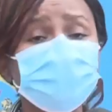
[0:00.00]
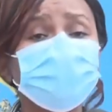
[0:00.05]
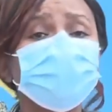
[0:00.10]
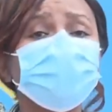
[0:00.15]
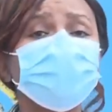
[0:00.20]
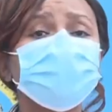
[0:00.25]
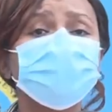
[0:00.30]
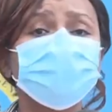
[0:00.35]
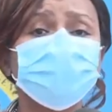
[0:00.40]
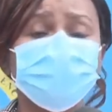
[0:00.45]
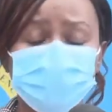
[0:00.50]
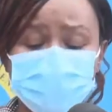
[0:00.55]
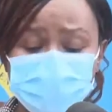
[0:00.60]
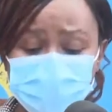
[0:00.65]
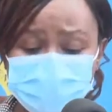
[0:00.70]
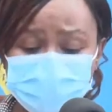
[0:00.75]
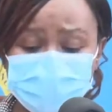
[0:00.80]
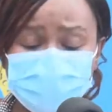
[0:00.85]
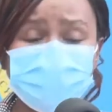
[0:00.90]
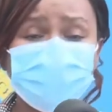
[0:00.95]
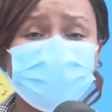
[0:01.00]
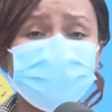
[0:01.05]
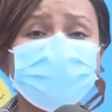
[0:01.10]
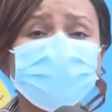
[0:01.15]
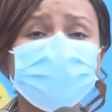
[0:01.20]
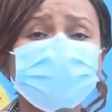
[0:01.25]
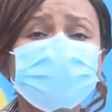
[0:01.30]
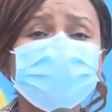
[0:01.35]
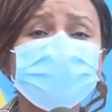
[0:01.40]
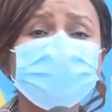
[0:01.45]
been able to
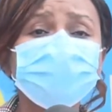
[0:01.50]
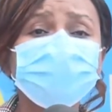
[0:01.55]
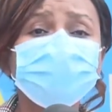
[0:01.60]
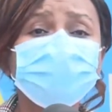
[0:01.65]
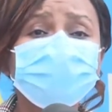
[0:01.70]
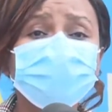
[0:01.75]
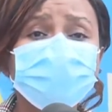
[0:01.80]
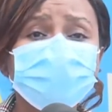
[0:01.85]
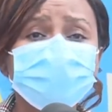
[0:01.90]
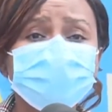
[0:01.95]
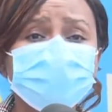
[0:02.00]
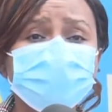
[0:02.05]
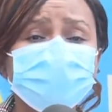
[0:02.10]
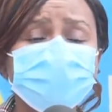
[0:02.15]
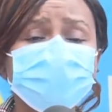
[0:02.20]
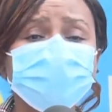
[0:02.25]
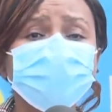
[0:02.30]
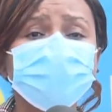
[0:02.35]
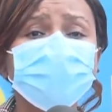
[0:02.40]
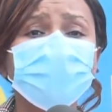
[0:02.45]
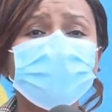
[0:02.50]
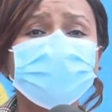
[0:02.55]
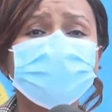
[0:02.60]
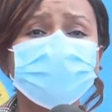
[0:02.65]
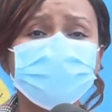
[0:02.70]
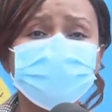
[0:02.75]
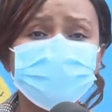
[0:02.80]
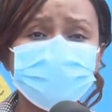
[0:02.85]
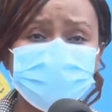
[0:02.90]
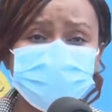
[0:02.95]
engage the distributors to
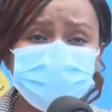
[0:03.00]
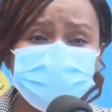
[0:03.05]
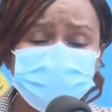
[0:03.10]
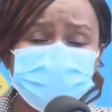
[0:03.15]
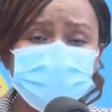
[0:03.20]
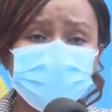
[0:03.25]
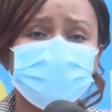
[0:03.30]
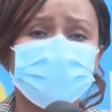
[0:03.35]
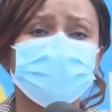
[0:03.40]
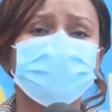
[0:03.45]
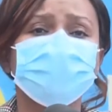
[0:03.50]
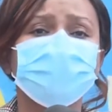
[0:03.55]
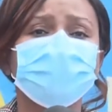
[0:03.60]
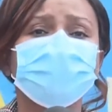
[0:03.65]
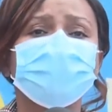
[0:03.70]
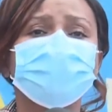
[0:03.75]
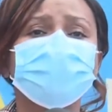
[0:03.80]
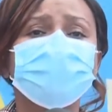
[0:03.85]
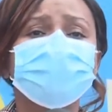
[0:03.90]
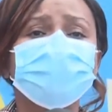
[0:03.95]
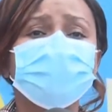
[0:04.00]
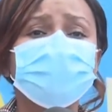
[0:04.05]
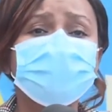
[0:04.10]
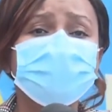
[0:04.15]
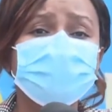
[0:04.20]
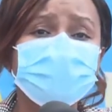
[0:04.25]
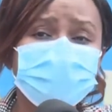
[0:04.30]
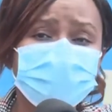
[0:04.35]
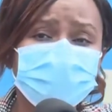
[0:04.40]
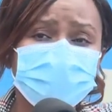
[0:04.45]
identify the
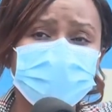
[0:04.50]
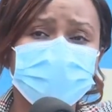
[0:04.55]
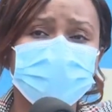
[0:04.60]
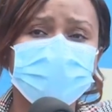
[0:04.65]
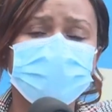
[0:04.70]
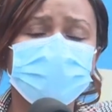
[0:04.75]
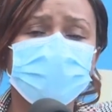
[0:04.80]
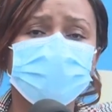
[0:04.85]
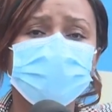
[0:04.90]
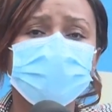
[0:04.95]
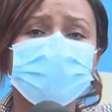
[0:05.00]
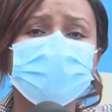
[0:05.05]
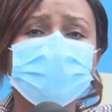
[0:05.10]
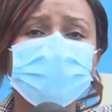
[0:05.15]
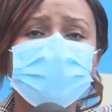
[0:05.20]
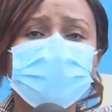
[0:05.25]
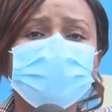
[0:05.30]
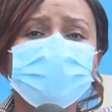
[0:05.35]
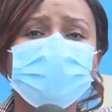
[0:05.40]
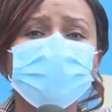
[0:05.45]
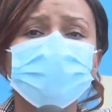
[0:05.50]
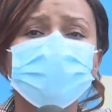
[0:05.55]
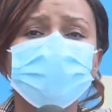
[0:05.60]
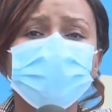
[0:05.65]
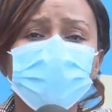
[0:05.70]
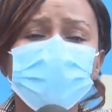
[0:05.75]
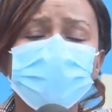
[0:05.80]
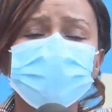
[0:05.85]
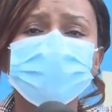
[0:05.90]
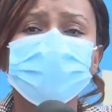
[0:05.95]
facilities that will be able
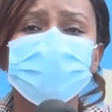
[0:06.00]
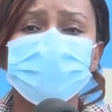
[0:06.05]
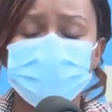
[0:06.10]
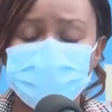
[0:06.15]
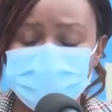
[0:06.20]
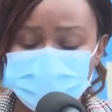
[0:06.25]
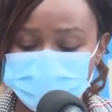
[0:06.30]
to offer